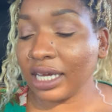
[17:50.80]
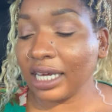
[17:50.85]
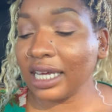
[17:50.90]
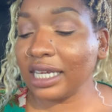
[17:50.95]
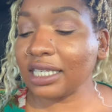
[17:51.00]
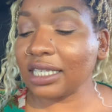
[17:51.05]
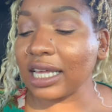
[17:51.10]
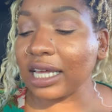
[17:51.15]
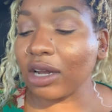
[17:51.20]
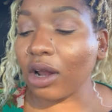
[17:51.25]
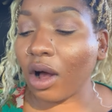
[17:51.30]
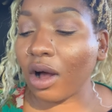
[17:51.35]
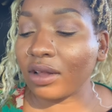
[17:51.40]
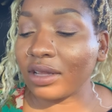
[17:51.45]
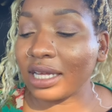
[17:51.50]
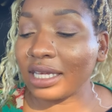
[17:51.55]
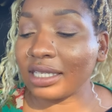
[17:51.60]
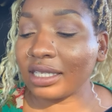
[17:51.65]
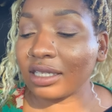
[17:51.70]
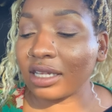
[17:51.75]
He said all
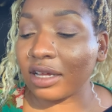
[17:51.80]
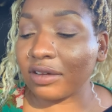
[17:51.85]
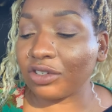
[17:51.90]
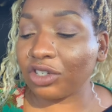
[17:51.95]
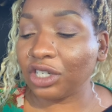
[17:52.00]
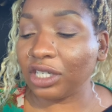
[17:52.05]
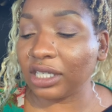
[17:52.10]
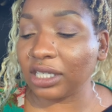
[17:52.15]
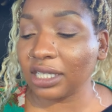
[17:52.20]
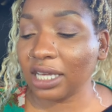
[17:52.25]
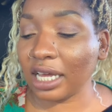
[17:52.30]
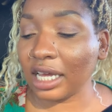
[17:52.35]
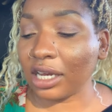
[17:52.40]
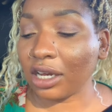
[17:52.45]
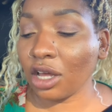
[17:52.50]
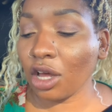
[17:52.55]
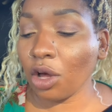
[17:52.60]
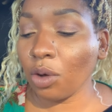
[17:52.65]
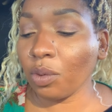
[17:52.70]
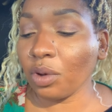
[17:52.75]
that stuff she
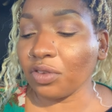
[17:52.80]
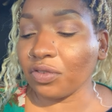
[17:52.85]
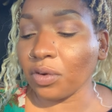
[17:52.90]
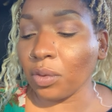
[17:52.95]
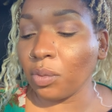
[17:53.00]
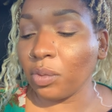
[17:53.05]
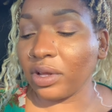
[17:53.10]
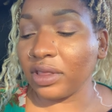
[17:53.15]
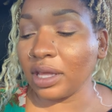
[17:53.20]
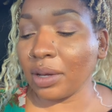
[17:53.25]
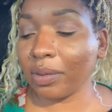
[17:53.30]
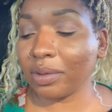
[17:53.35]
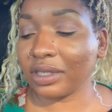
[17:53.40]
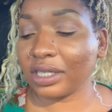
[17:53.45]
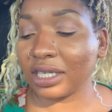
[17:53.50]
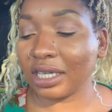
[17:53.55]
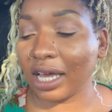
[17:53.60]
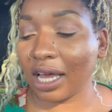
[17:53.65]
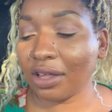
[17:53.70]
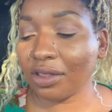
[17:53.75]
sent was from when they were
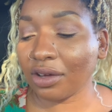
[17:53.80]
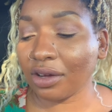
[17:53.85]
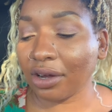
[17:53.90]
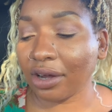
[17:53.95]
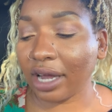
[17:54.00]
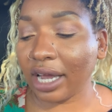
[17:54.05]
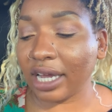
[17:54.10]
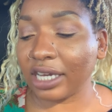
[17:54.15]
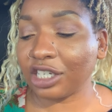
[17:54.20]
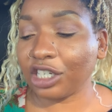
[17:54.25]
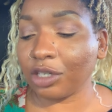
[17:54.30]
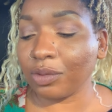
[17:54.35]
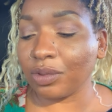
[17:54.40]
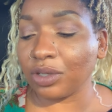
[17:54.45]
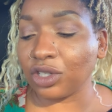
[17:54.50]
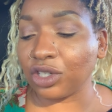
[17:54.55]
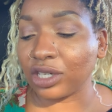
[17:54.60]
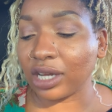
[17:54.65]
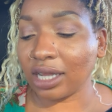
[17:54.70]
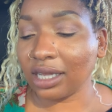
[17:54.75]
together and she
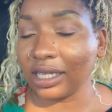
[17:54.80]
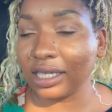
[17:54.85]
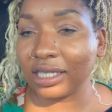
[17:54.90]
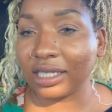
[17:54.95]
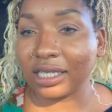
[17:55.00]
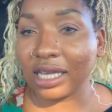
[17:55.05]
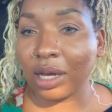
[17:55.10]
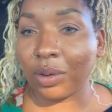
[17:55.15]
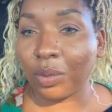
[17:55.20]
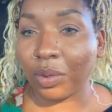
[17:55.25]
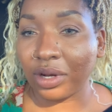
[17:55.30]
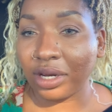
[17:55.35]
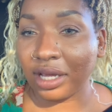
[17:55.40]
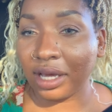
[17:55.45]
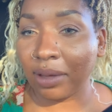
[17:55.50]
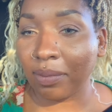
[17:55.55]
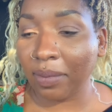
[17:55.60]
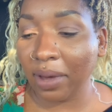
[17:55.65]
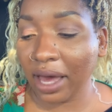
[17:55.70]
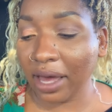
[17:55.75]
was jealous and wanting
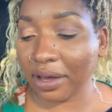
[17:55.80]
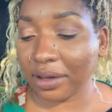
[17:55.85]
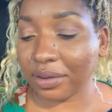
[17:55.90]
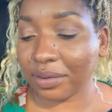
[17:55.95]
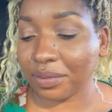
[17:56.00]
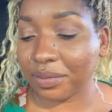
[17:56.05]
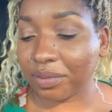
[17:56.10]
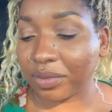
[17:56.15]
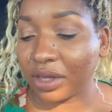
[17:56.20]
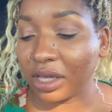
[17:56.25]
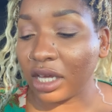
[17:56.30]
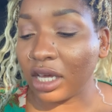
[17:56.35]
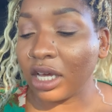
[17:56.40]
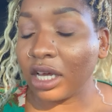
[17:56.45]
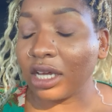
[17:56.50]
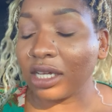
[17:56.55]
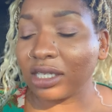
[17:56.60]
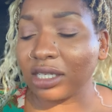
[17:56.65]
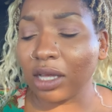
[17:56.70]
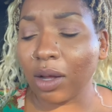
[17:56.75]
him back.
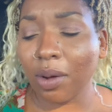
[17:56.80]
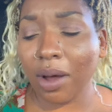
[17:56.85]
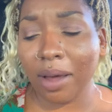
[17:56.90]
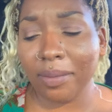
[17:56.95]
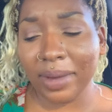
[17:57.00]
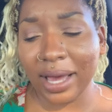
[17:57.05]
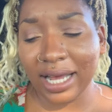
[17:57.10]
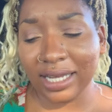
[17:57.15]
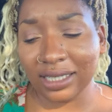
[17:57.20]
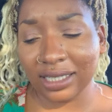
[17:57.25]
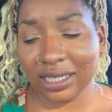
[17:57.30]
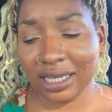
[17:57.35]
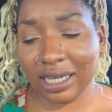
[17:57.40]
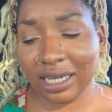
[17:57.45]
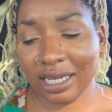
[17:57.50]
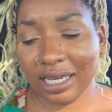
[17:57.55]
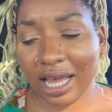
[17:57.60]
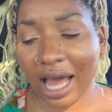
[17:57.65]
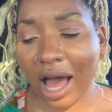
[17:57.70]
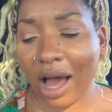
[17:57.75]
So I'm
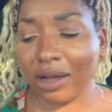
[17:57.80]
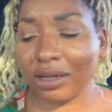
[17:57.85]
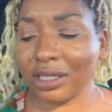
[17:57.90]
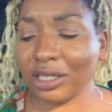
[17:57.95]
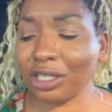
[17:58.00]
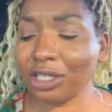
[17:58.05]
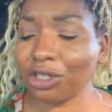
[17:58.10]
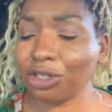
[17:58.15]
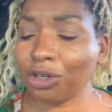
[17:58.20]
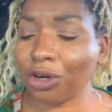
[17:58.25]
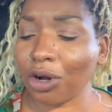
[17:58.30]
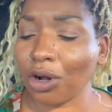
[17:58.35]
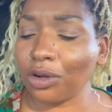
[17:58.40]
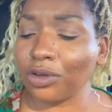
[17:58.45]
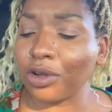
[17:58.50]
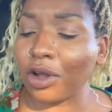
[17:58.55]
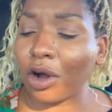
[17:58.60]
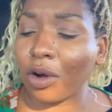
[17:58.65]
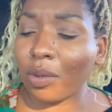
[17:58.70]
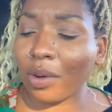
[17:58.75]
asking, how does this girl
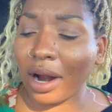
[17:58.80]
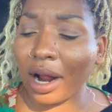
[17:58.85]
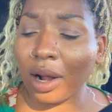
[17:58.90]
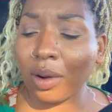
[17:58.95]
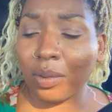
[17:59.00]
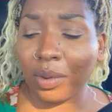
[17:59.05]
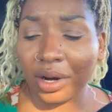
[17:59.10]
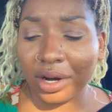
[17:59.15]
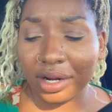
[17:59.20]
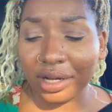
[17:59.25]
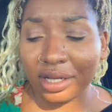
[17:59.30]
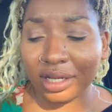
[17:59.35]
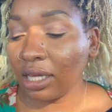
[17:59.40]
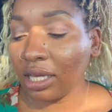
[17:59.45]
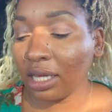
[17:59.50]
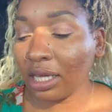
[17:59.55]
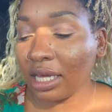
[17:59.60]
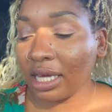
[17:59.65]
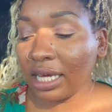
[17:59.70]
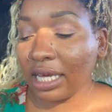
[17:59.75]
know where I work?
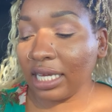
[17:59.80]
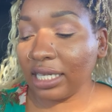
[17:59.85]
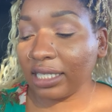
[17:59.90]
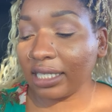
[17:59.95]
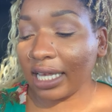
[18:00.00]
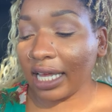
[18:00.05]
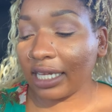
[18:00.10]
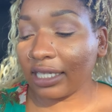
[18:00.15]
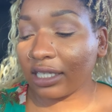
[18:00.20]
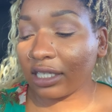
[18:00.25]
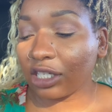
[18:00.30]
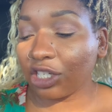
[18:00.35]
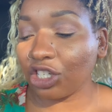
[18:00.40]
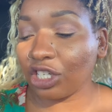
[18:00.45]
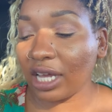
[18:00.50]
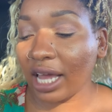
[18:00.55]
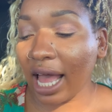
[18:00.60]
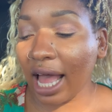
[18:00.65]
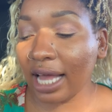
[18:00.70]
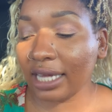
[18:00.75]
He says
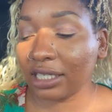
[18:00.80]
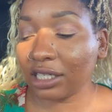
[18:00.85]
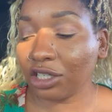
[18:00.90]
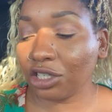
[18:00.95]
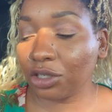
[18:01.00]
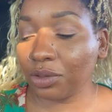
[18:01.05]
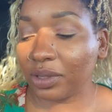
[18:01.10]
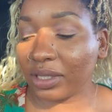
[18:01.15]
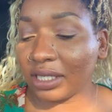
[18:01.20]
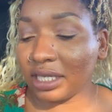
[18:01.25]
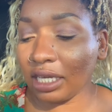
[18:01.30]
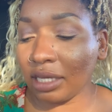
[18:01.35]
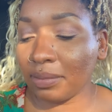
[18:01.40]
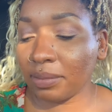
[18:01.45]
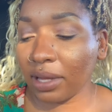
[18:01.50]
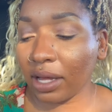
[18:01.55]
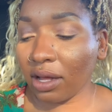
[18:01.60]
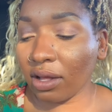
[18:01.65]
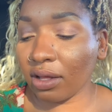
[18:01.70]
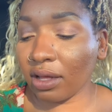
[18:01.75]
she hacked into his
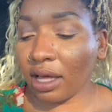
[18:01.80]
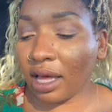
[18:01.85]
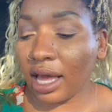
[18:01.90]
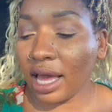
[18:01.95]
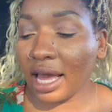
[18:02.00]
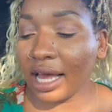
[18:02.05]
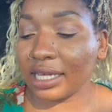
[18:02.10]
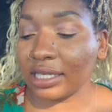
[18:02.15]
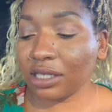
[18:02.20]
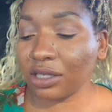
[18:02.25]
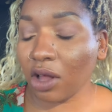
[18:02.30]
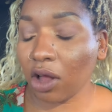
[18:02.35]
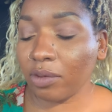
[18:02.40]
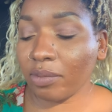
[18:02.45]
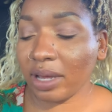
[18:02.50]
email and saw